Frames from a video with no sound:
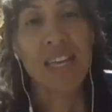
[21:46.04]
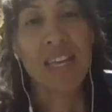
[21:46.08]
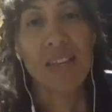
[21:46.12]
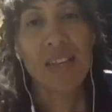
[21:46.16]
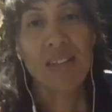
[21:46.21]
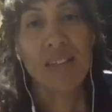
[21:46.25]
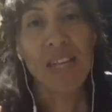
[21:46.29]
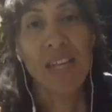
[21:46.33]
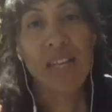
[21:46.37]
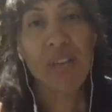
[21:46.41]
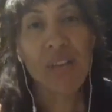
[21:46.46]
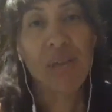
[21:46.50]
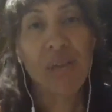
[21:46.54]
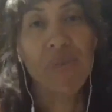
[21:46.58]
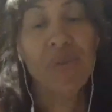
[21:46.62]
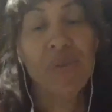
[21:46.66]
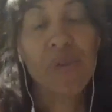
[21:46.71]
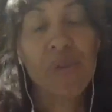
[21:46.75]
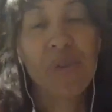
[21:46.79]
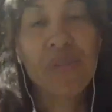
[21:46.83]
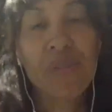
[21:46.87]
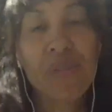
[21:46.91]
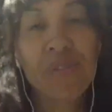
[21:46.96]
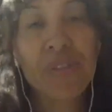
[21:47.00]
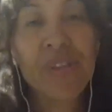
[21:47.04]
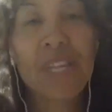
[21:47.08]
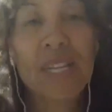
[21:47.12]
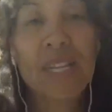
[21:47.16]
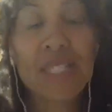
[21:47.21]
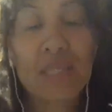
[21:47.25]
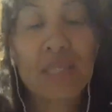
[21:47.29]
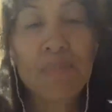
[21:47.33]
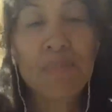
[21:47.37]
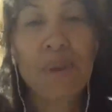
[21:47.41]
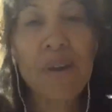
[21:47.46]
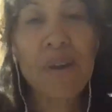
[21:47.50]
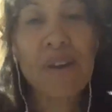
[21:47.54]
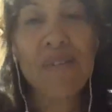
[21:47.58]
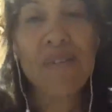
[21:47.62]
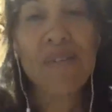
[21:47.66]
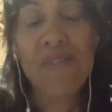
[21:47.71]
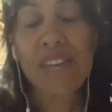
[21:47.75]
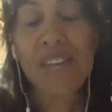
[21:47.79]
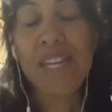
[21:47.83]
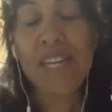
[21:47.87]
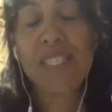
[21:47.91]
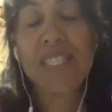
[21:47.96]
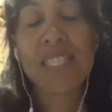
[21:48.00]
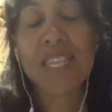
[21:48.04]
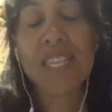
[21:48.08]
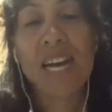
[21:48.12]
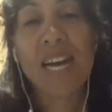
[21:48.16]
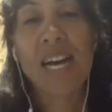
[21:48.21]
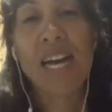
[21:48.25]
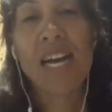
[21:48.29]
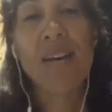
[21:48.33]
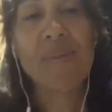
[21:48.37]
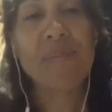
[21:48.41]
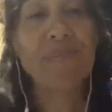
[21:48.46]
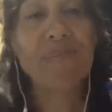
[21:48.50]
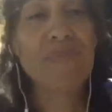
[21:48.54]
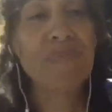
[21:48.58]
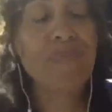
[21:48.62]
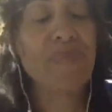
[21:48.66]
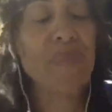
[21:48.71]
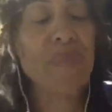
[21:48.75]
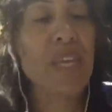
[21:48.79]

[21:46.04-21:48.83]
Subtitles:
Thank you, Ruth. No, that's perfect. I